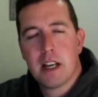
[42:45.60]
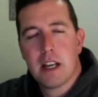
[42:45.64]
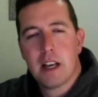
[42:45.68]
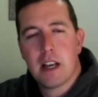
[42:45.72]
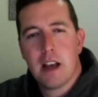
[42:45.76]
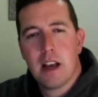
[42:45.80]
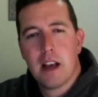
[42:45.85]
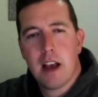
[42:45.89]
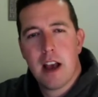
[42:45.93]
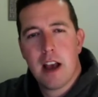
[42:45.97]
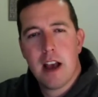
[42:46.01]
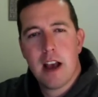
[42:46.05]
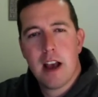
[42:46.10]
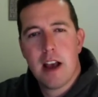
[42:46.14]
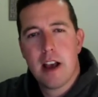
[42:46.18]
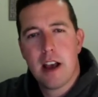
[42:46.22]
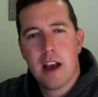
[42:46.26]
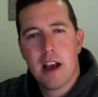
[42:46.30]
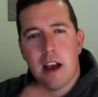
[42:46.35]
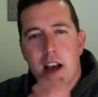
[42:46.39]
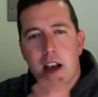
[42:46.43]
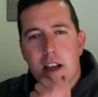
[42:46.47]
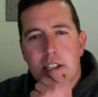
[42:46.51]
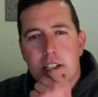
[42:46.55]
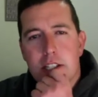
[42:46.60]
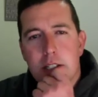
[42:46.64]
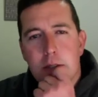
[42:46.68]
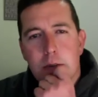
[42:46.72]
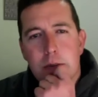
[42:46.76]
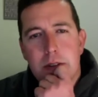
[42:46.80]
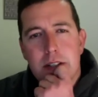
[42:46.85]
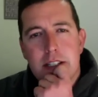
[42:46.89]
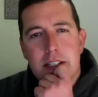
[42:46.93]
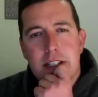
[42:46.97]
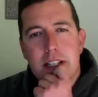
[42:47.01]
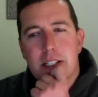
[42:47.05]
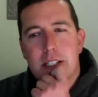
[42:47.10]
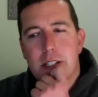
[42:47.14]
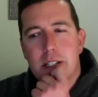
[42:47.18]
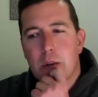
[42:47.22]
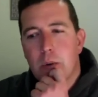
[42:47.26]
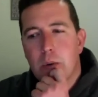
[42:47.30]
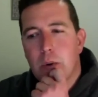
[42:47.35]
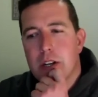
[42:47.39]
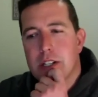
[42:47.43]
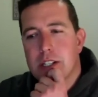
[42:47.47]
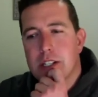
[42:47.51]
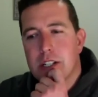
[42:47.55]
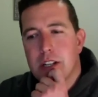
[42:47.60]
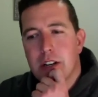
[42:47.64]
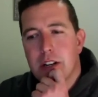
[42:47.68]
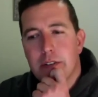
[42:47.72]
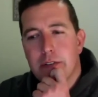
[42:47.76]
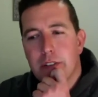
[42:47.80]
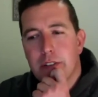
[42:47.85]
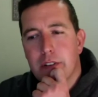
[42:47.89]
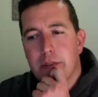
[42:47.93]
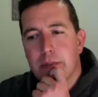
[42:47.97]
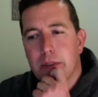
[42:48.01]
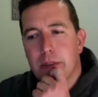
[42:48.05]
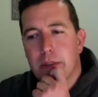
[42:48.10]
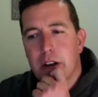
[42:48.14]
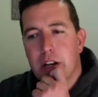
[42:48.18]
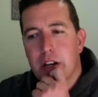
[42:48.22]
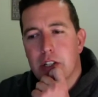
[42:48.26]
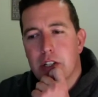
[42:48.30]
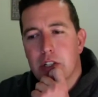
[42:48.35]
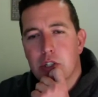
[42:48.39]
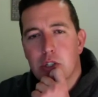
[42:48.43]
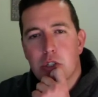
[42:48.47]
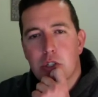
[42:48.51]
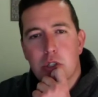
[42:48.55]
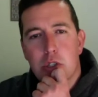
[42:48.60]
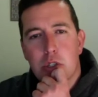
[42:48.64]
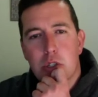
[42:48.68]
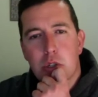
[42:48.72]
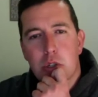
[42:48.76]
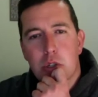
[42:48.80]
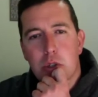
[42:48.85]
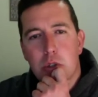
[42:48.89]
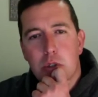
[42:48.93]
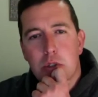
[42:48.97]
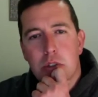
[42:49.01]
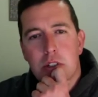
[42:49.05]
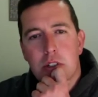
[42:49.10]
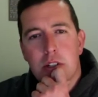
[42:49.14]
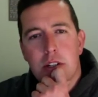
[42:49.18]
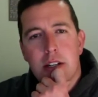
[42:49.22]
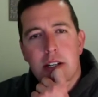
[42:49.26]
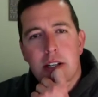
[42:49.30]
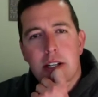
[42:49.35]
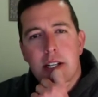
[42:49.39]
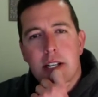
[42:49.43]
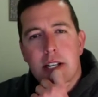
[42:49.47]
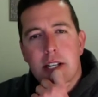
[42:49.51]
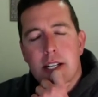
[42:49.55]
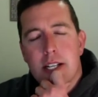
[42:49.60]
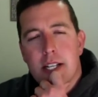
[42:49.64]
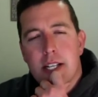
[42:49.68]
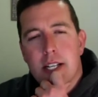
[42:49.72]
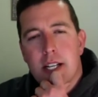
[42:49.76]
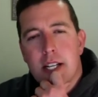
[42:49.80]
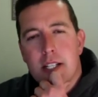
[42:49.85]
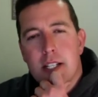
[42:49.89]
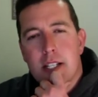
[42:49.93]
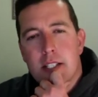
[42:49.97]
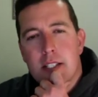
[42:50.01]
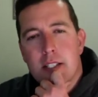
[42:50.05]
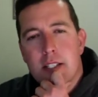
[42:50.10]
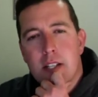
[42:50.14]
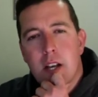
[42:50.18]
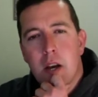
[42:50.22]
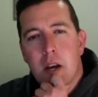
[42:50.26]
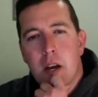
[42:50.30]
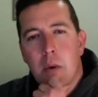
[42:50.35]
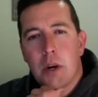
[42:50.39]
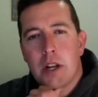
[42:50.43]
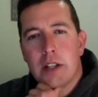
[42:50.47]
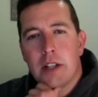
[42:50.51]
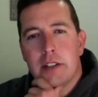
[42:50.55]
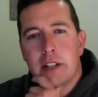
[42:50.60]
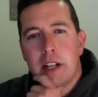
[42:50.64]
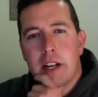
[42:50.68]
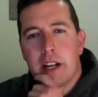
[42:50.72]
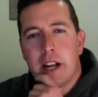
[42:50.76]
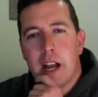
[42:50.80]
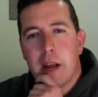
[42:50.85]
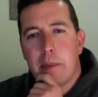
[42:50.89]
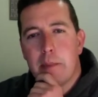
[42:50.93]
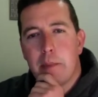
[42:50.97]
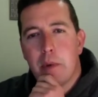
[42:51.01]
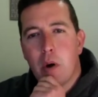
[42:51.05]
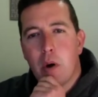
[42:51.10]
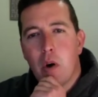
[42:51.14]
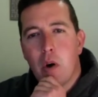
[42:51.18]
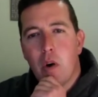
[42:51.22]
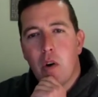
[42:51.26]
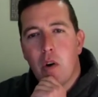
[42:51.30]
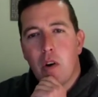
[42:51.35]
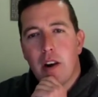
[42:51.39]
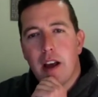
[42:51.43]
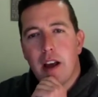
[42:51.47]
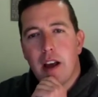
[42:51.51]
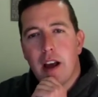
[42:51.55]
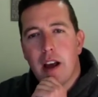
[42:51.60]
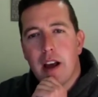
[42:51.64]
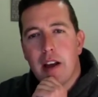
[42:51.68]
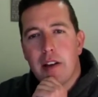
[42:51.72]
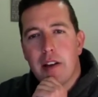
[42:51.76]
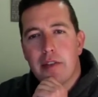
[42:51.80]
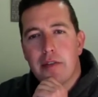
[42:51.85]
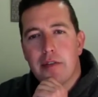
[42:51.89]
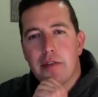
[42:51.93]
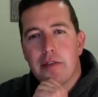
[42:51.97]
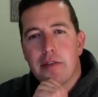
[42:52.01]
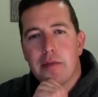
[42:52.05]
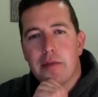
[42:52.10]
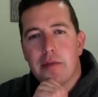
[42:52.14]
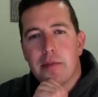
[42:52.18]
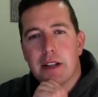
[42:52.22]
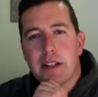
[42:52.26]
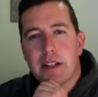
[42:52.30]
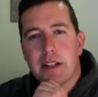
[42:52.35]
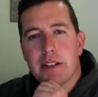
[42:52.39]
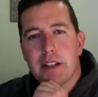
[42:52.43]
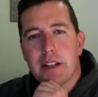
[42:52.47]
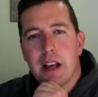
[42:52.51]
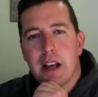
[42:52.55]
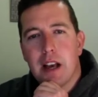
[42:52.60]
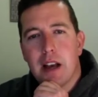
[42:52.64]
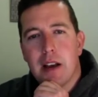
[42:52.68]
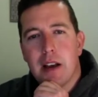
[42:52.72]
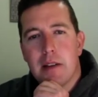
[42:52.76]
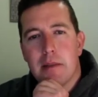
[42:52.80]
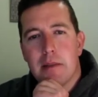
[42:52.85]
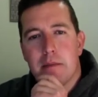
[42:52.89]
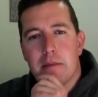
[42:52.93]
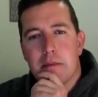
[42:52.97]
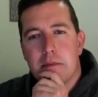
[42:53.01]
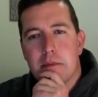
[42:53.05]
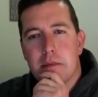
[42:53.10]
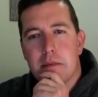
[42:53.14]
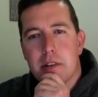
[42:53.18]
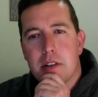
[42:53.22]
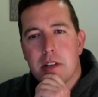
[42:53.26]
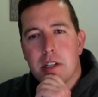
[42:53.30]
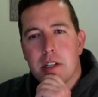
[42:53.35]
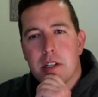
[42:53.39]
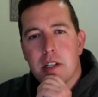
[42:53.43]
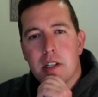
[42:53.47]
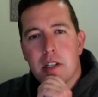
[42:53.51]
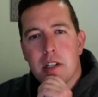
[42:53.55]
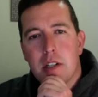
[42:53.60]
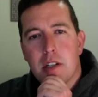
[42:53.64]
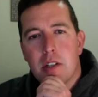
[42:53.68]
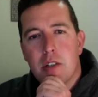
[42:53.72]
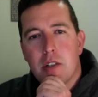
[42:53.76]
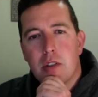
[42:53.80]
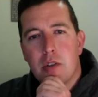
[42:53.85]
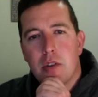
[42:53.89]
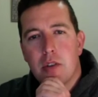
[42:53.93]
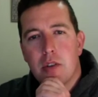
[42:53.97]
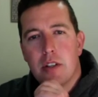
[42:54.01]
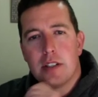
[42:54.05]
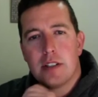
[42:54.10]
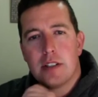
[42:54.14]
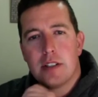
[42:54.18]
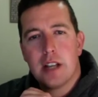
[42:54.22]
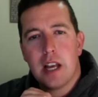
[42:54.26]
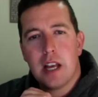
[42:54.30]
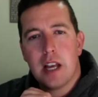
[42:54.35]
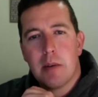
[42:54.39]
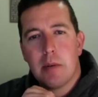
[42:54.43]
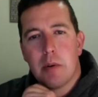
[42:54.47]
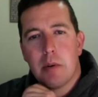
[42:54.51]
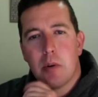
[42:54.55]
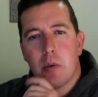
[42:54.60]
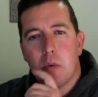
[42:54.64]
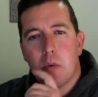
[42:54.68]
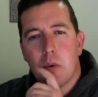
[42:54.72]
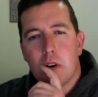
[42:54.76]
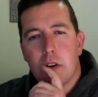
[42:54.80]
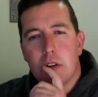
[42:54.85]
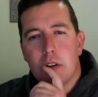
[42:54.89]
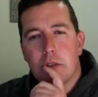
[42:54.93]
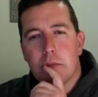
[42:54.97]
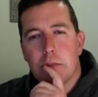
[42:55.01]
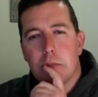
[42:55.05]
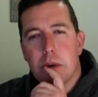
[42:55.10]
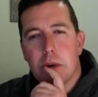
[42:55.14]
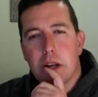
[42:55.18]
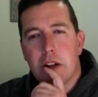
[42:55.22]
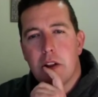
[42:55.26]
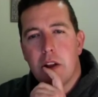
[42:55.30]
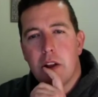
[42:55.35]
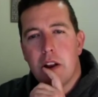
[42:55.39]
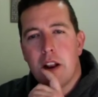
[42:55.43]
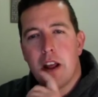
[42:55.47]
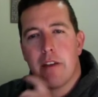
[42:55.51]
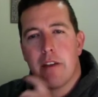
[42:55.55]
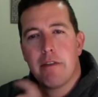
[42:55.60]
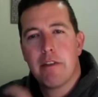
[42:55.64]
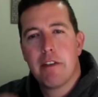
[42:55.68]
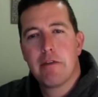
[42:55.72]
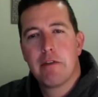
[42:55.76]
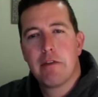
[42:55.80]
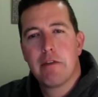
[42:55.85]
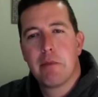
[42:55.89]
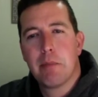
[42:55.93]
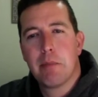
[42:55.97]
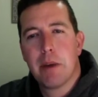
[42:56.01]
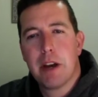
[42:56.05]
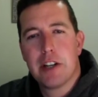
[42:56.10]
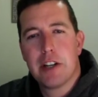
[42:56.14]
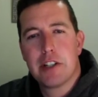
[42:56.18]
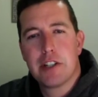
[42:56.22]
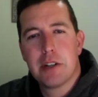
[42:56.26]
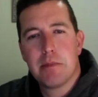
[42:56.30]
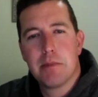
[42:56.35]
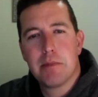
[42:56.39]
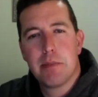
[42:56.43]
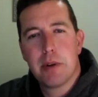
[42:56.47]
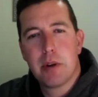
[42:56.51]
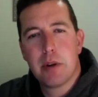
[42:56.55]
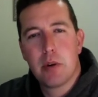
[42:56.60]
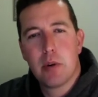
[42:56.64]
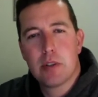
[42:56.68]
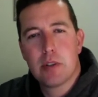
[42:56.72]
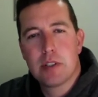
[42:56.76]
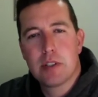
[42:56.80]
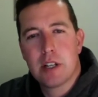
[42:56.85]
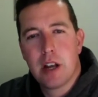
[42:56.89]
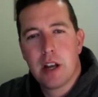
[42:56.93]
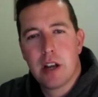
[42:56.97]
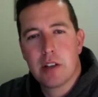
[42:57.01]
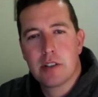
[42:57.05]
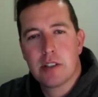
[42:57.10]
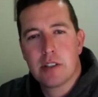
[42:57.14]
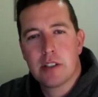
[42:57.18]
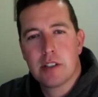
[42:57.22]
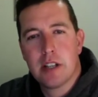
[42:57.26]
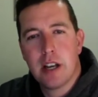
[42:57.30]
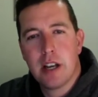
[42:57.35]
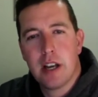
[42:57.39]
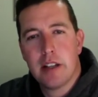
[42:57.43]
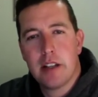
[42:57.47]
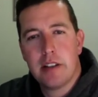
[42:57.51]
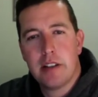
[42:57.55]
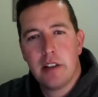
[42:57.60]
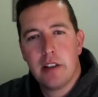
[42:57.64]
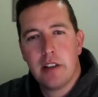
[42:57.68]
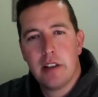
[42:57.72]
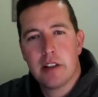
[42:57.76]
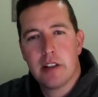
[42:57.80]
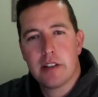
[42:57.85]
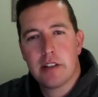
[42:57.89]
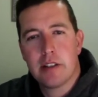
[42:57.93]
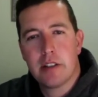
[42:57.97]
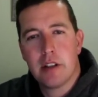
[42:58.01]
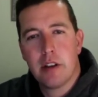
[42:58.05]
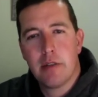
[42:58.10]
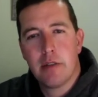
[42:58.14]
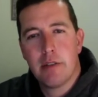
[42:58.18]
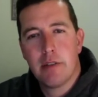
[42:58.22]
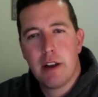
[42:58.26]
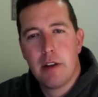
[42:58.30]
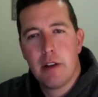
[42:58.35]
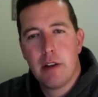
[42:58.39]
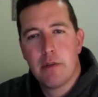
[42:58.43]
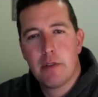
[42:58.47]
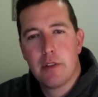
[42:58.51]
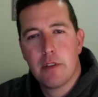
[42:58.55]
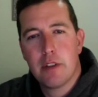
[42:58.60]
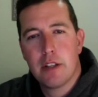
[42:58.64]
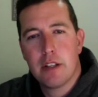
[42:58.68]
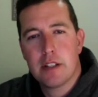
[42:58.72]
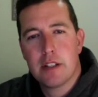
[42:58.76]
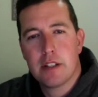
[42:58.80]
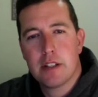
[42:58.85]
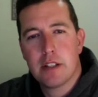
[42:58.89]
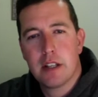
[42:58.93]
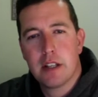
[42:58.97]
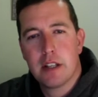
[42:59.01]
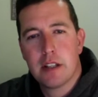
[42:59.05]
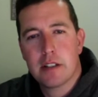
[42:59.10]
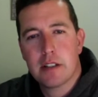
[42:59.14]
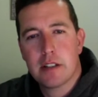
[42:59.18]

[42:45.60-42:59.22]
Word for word: I just want to see, there's a question here from Ashul. So I want to dedicate my whole life, my time to this animal world, but I don't have information because in our society there's no value for these things.